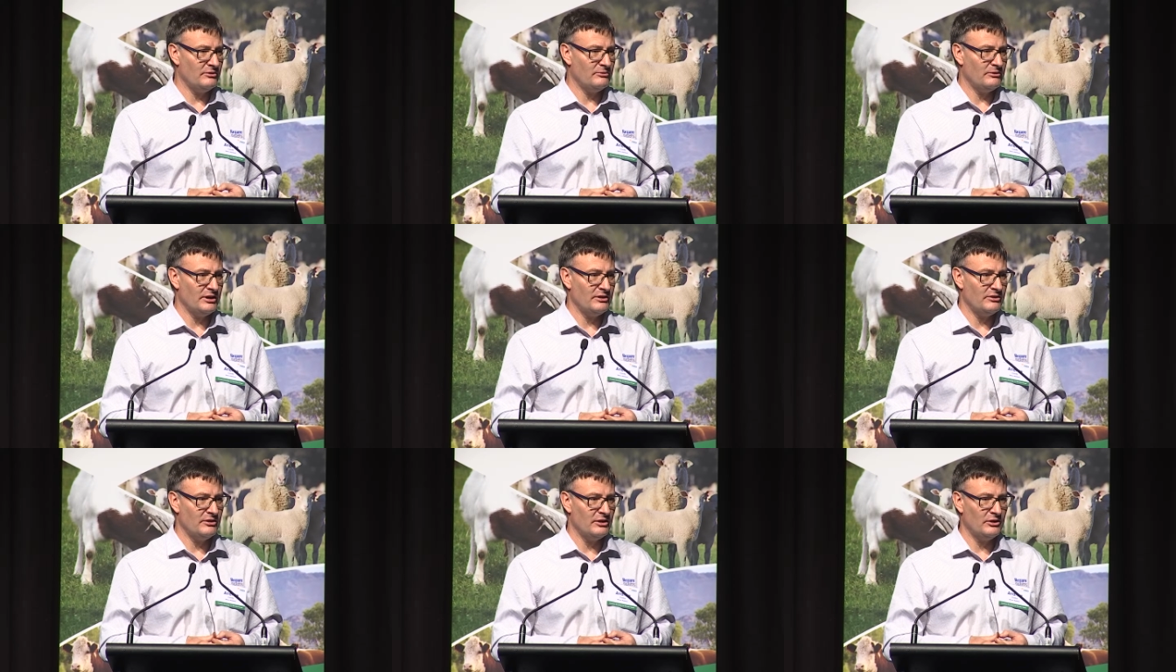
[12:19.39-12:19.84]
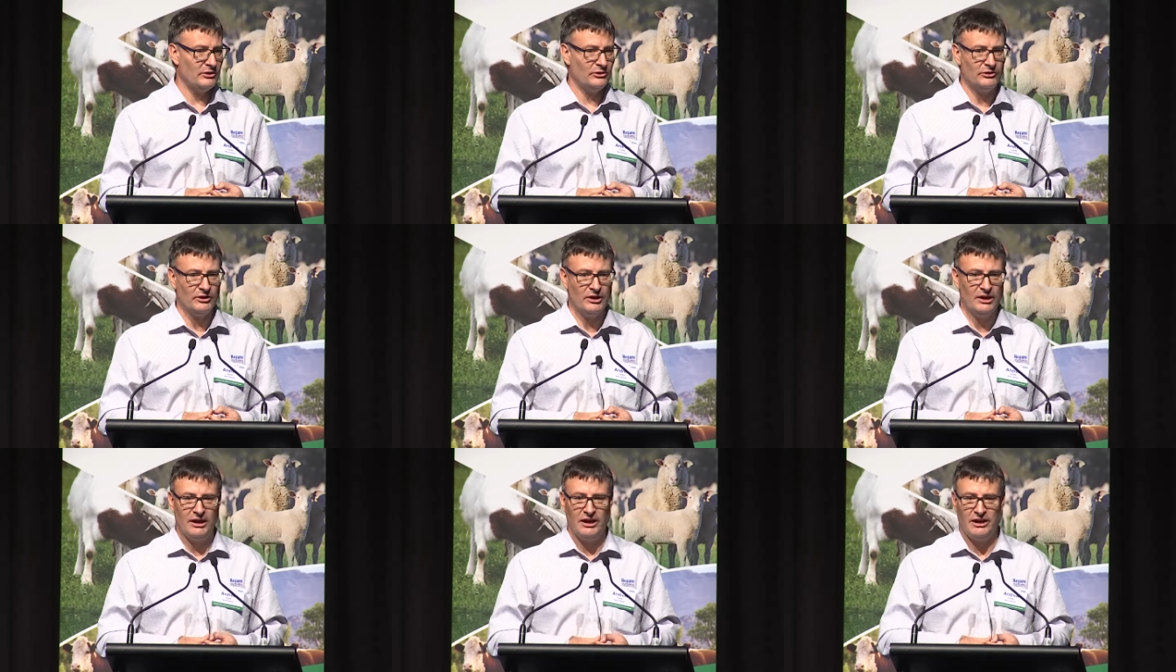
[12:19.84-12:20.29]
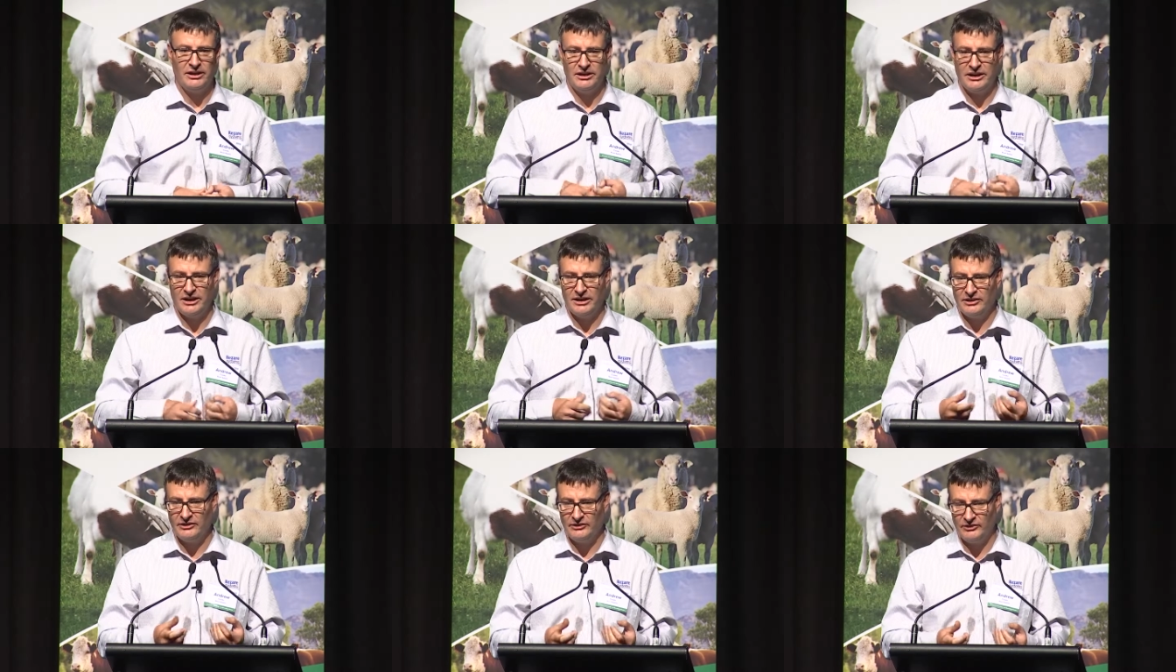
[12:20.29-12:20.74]
run those
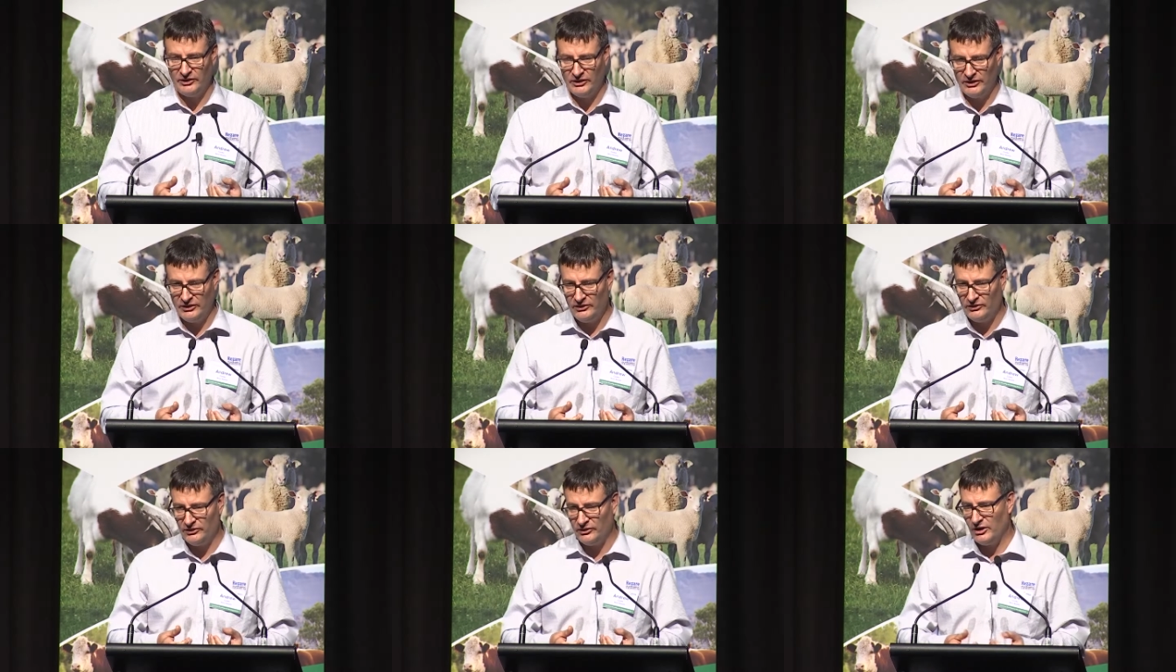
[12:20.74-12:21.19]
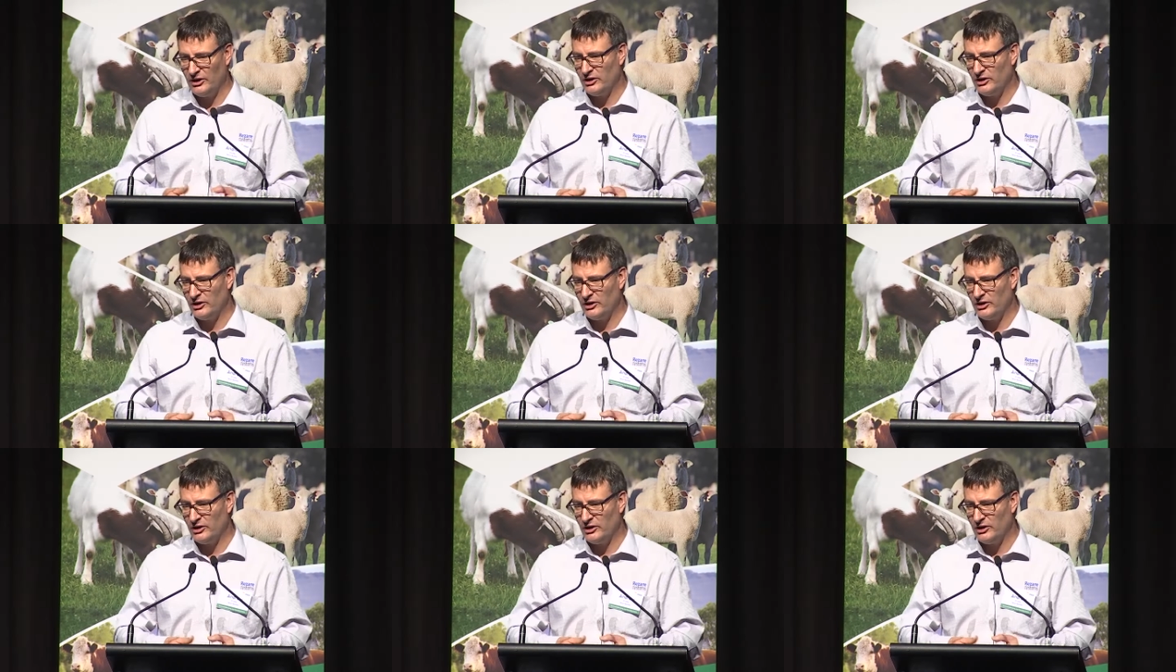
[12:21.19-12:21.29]
analyses